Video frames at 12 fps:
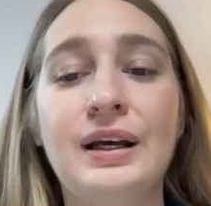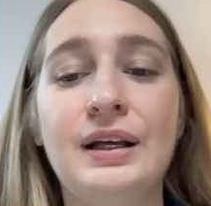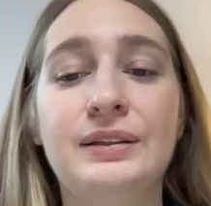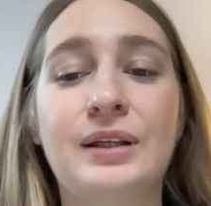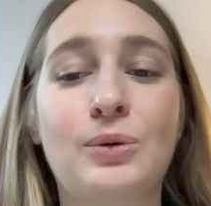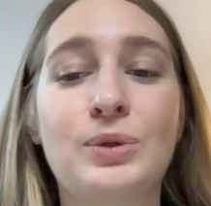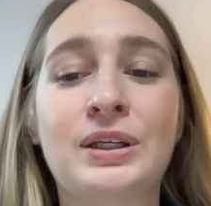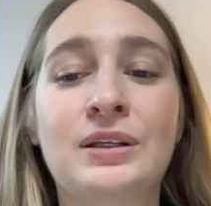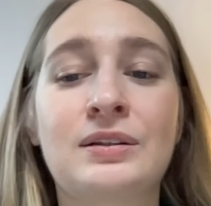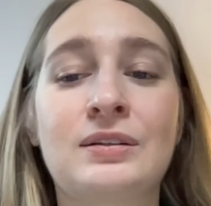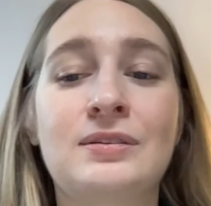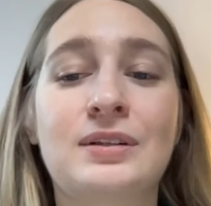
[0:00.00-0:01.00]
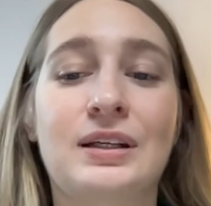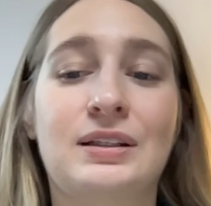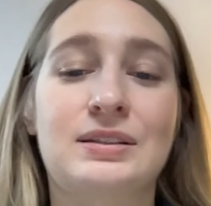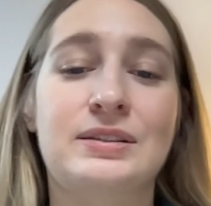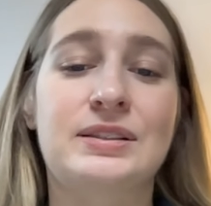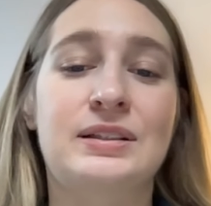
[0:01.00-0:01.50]
Now we can look at
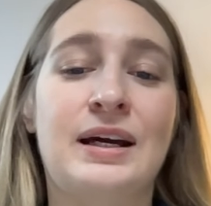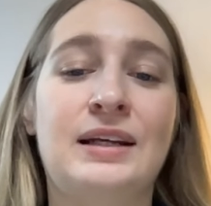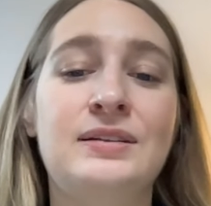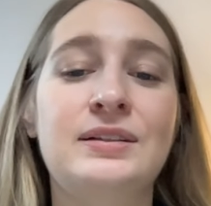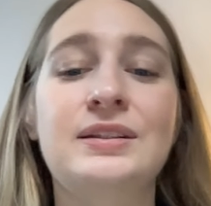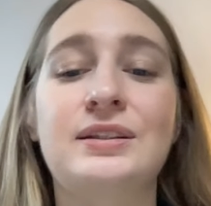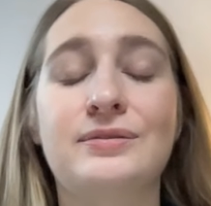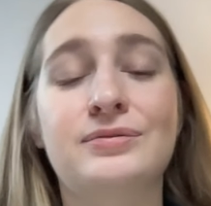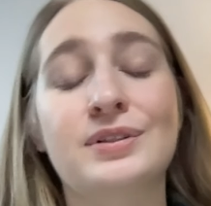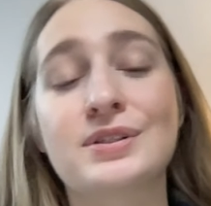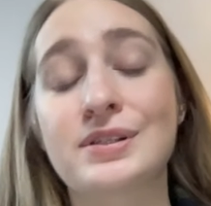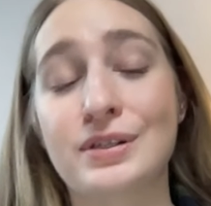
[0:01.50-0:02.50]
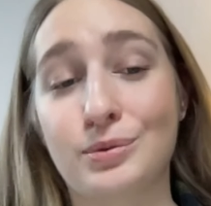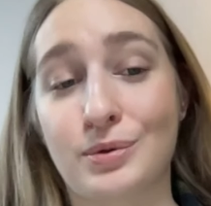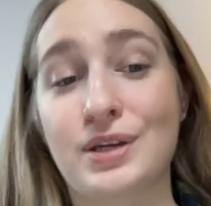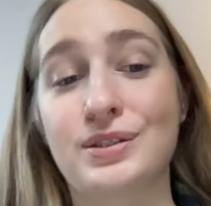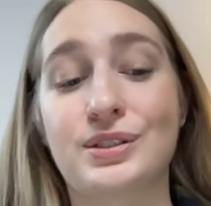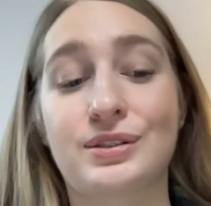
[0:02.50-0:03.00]
a slightly different
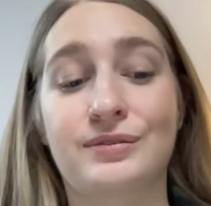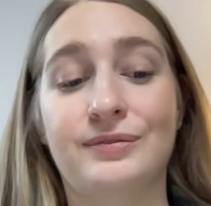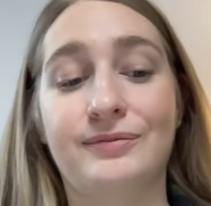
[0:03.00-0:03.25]
situation.